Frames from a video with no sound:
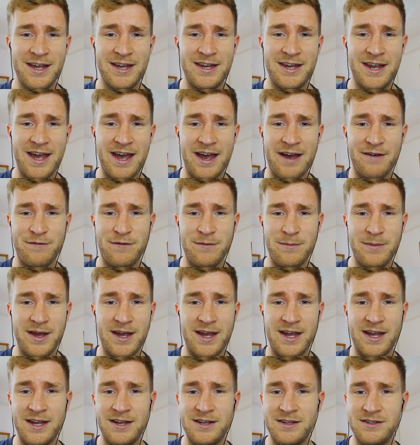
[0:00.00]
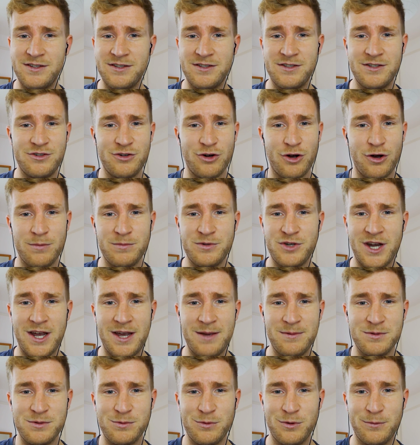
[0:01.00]
yeah, for me, drop
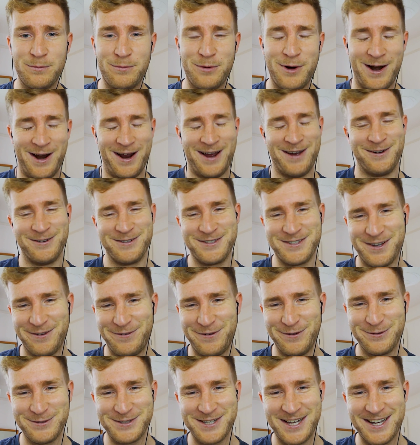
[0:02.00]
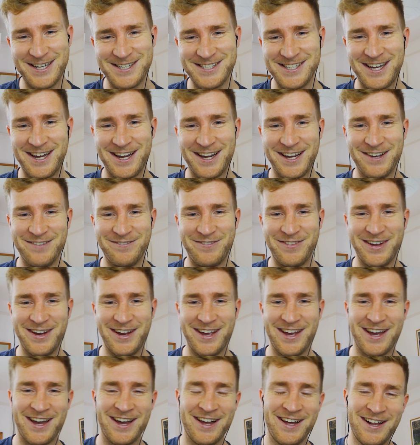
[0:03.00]
James Ward-Prowse. I feel sad saying it, but
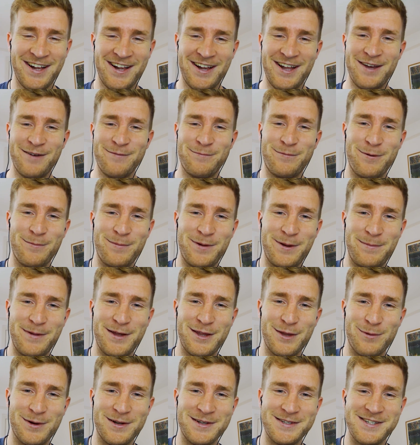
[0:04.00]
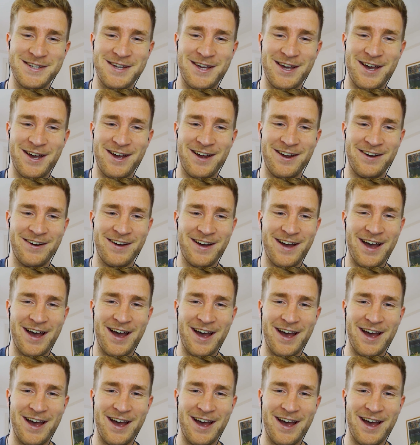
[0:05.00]
yeah, probably be the one to go.